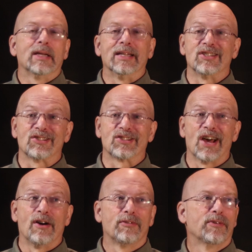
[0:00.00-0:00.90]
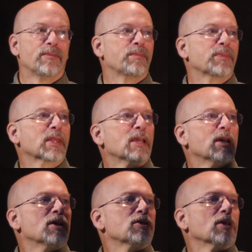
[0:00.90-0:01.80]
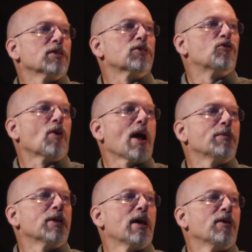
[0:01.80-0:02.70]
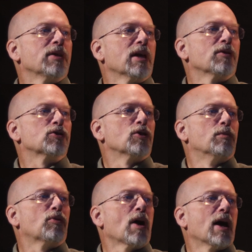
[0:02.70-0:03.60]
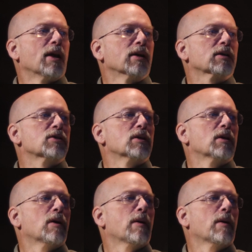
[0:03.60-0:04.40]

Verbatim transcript: It's itself. So let's drop down the other two products.